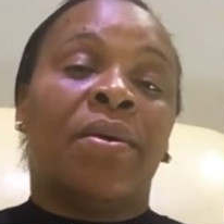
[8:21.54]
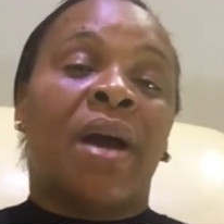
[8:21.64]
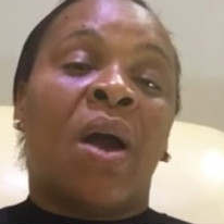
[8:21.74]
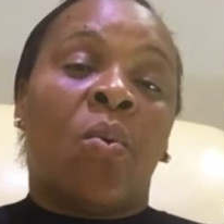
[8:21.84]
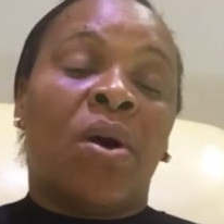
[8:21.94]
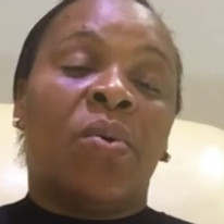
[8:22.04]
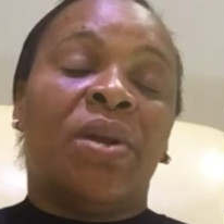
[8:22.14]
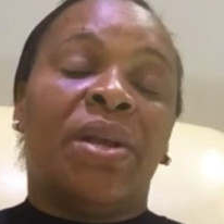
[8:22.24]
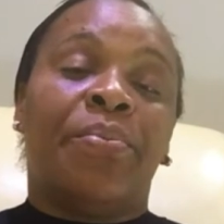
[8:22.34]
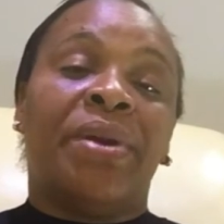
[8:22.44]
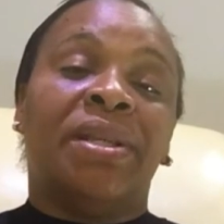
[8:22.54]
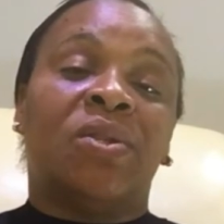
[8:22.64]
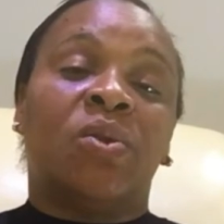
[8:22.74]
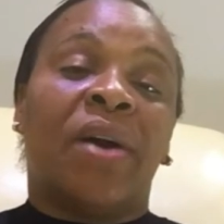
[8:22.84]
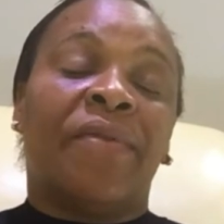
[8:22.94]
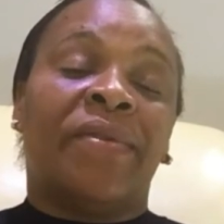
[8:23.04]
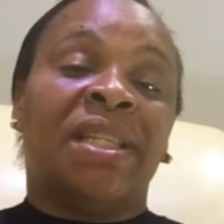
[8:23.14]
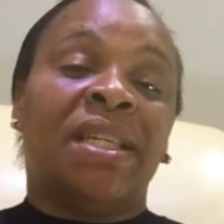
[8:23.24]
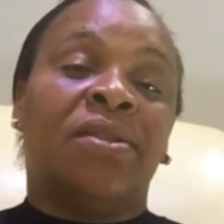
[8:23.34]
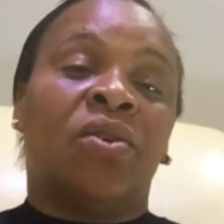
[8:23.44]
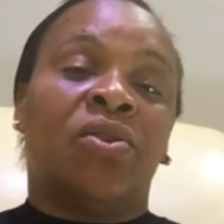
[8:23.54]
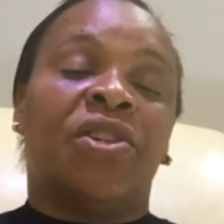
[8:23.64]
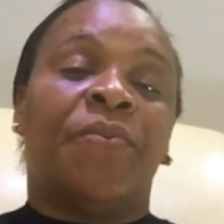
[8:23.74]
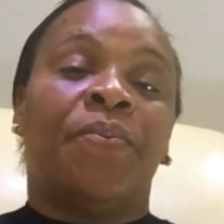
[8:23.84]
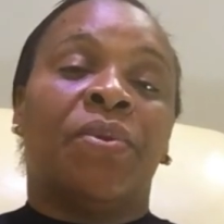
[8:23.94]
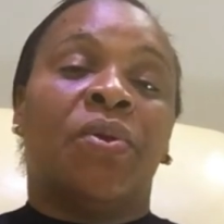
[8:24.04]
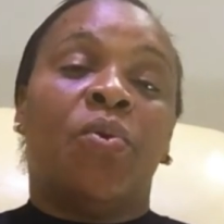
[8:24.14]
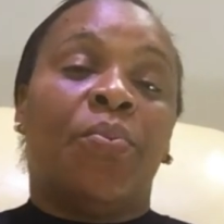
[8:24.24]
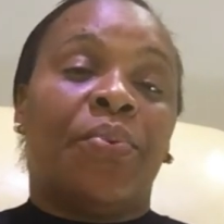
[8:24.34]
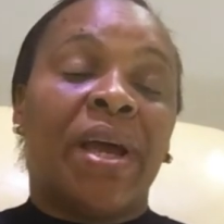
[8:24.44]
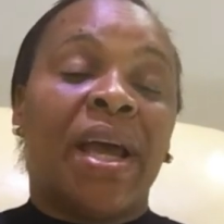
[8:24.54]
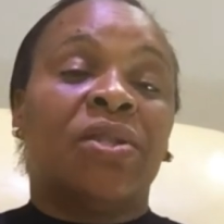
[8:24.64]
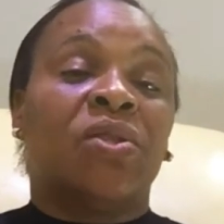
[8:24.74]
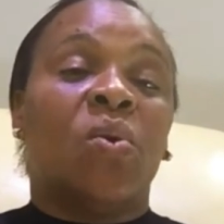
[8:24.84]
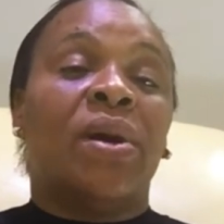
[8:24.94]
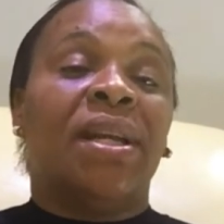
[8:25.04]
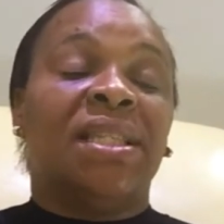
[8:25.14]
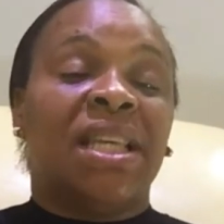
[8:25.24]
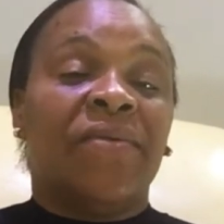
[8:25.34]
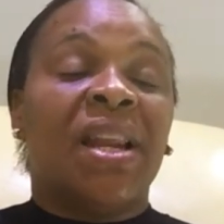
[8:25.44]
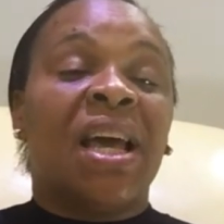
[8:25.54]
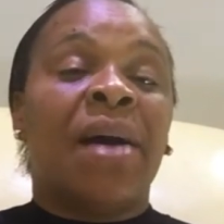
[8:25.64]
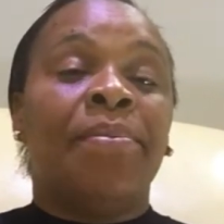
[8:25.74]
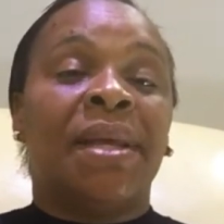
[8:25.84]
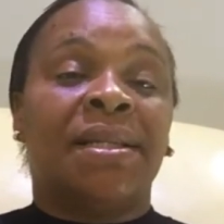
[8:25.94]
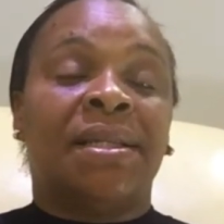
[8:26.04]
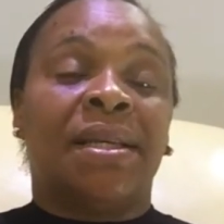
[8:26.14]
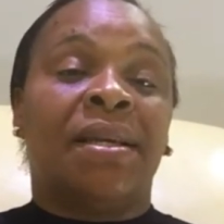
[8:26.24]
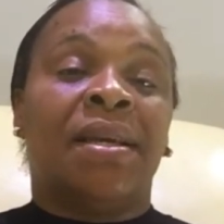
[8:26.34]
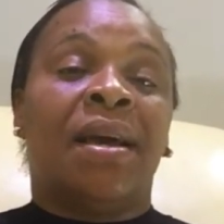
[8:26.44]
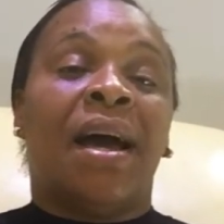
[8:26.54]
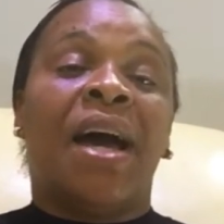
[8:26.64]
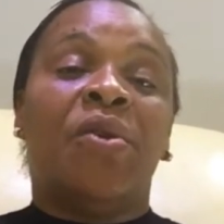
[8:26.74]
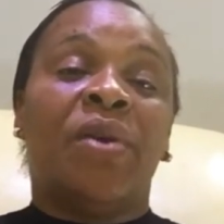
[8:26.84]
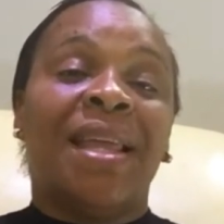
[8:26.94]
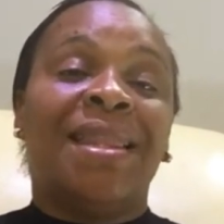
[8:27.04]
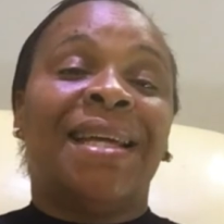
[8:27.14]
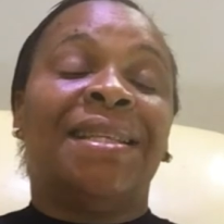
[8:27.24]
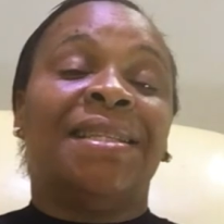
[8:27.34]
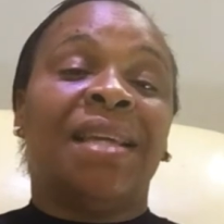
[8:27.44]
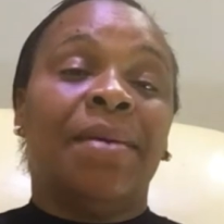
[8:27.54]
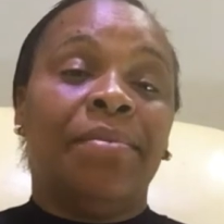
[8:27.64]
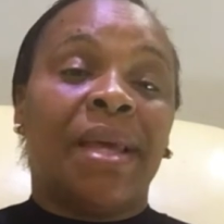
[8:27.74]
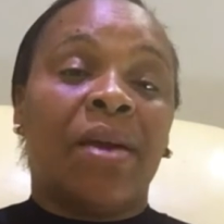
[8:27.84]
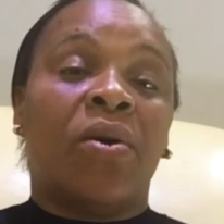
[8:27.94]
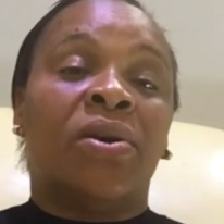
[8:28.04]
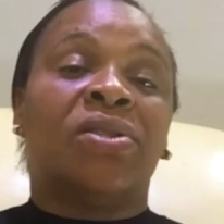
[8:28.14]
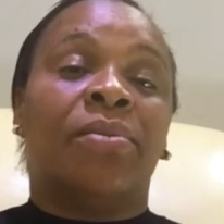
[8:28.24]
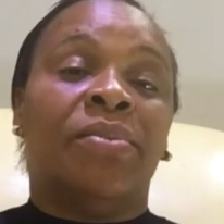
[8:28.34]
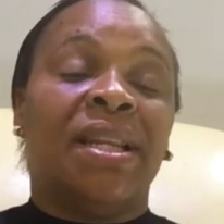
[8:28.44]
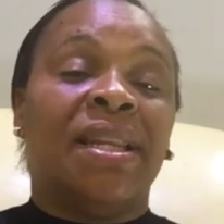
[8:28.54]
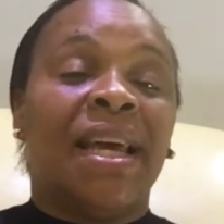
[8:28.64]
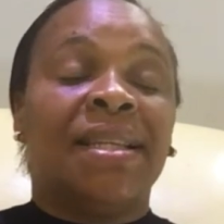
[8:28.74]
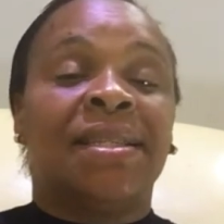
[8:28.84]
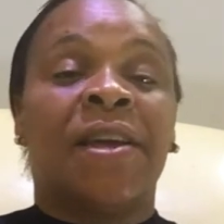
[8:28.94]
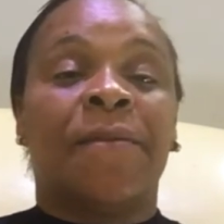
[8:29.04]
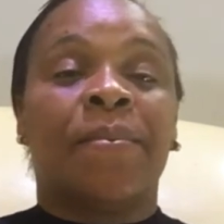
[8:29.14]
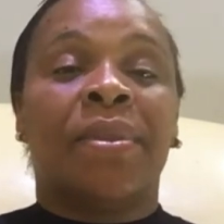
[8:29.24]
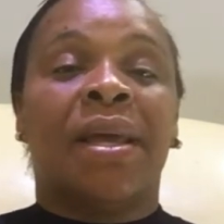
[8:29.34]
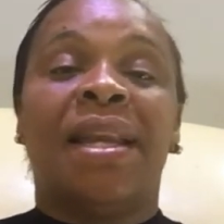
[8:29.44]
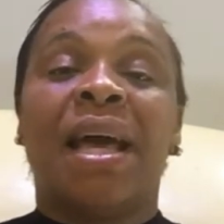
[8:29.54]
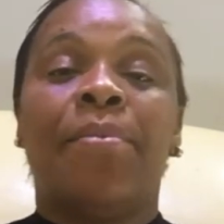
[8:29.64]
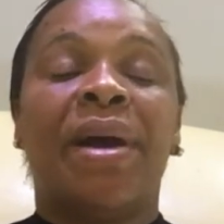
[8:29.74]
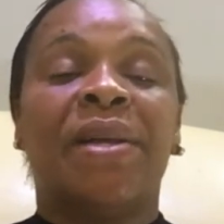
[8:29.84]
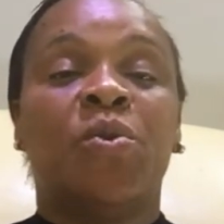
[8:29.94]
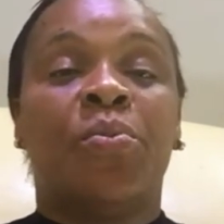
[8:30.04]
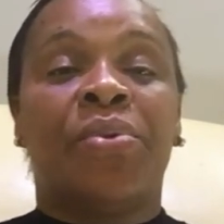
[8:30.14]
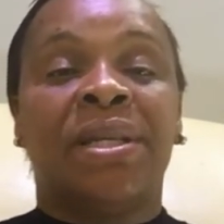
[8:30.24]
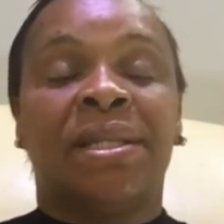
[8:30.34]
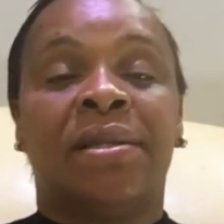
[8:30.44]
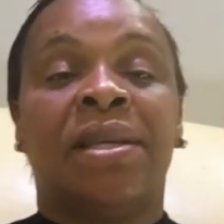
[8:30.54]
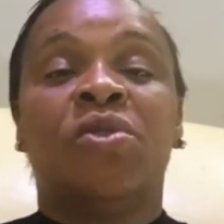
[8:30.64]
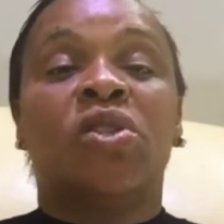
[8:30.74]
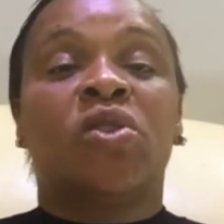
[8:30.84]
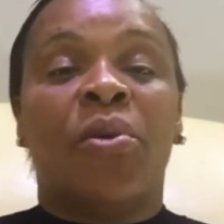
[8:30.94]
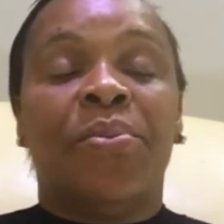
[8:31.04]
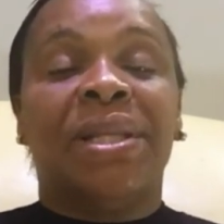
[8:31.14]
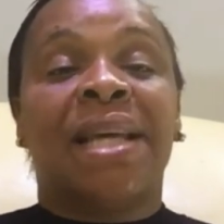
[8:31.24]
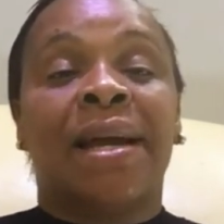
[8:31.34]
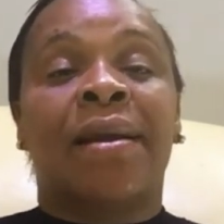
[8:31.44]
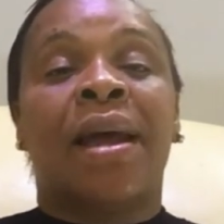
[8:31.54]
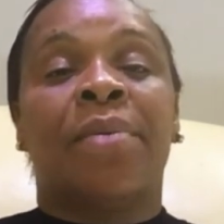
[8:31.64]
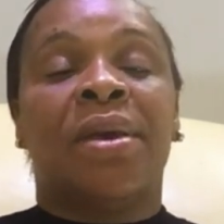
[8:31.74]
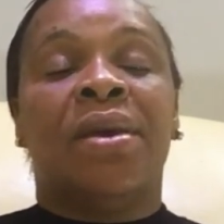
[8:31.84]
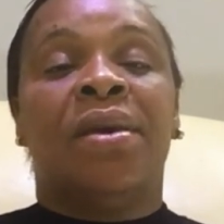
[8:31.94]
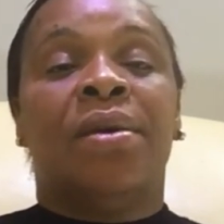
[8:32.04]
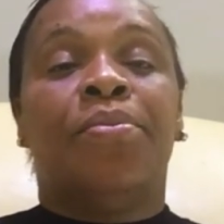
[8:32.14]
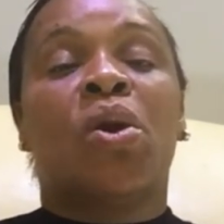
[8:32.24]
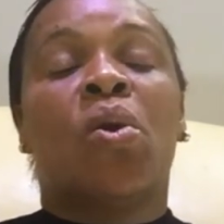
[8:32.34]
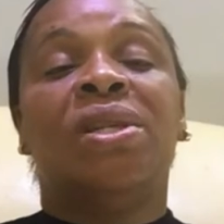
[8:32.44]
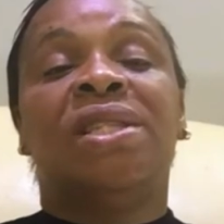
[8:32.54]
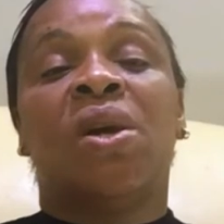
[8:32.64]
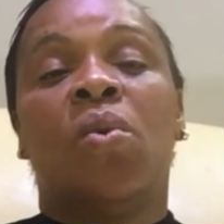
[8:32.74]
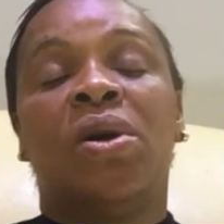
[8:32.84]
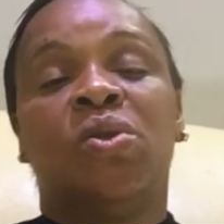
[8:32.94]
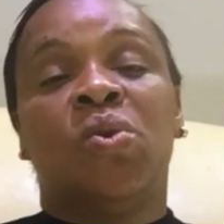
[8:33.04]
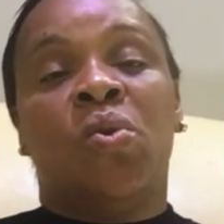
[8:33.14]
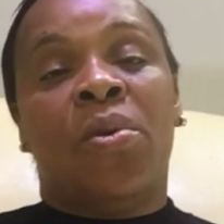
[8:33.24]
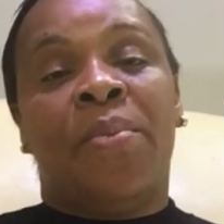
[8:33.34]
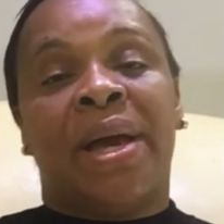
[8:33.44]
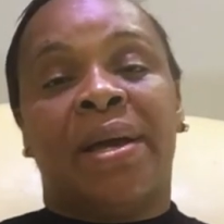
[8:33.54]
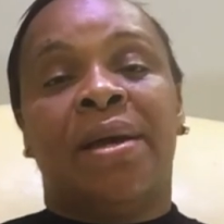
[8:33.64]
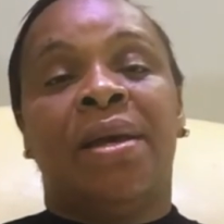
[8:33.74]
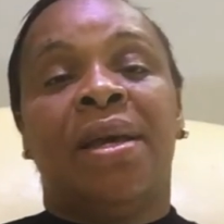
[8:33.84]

I work with the prison, so I've seen such. You pray and someone is given amnesty, and you hear that the same day or some the next day, they are back to prison. They just commit a crime because they want to go back.